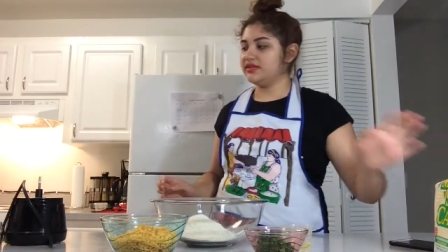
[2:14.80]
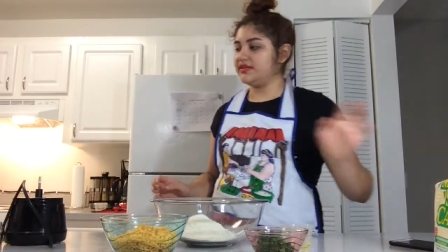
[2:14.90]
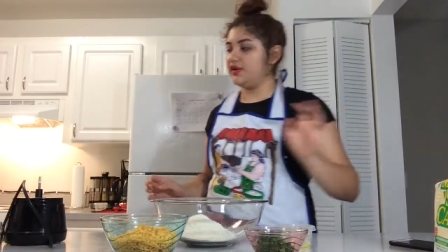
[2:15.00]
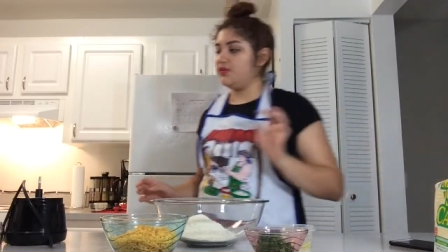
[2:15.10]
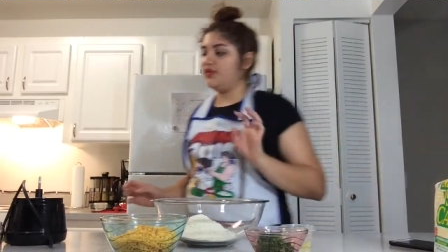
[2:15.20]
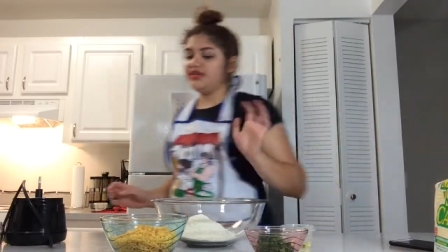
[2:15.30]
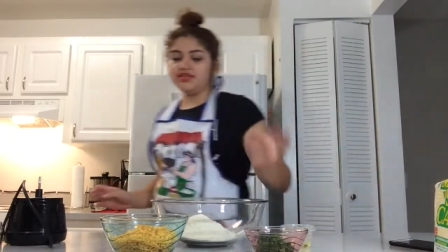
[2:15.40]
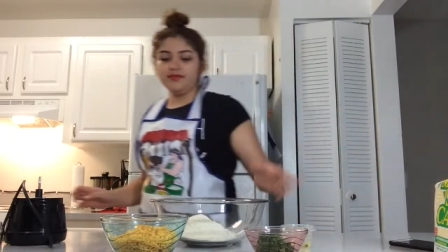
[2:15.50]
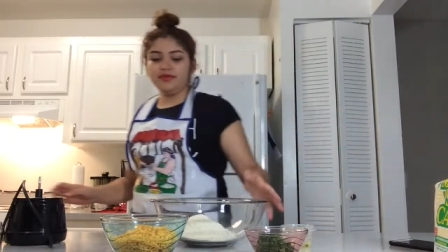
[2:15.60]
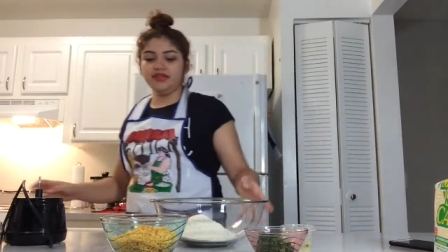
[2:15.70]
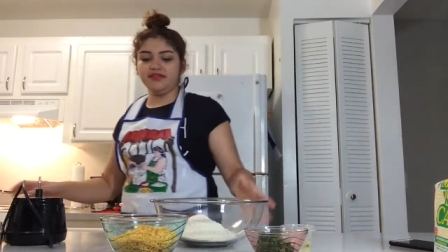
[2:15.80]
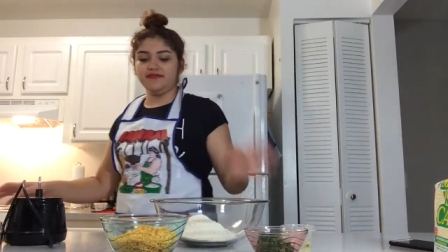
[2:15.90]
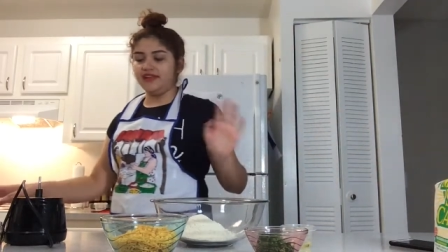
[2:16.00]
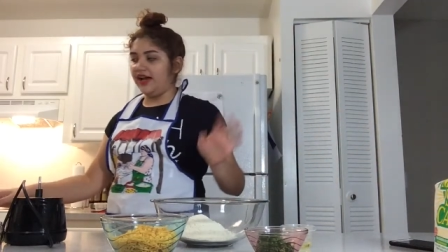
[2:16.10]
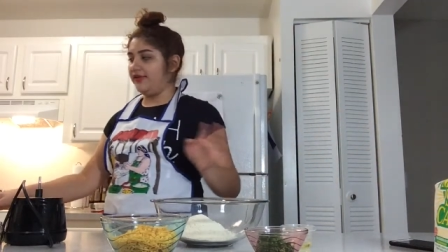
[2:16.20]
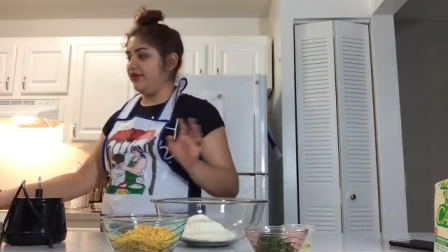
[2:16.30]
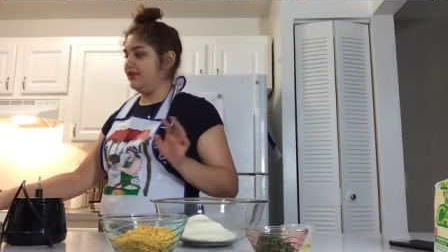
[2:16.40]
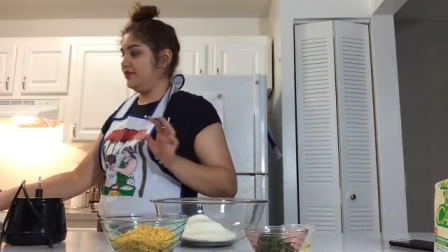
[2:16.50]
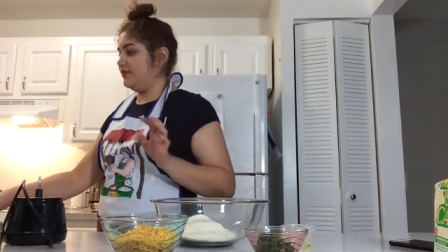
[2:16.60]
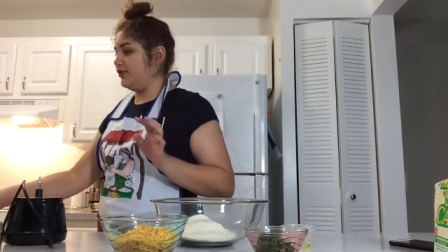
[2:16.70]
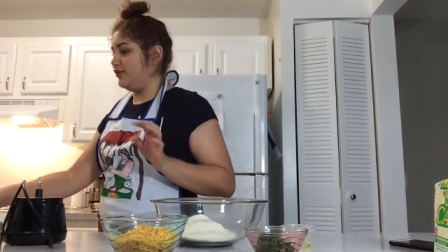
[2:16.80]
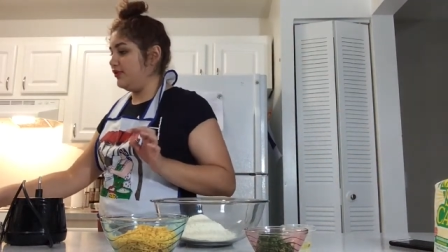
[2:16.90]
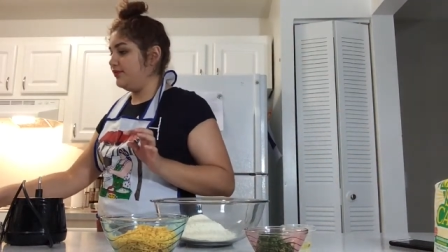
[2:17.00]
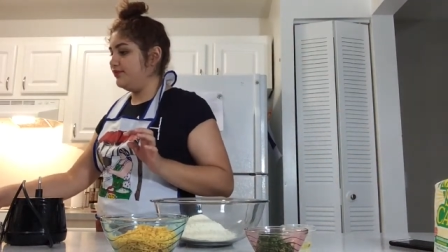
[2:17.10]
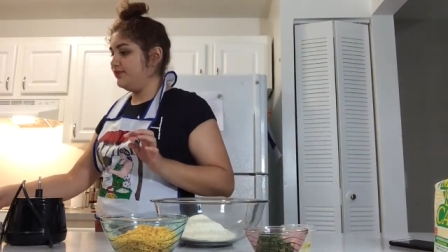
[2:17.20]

So once you put the flour in the bowl,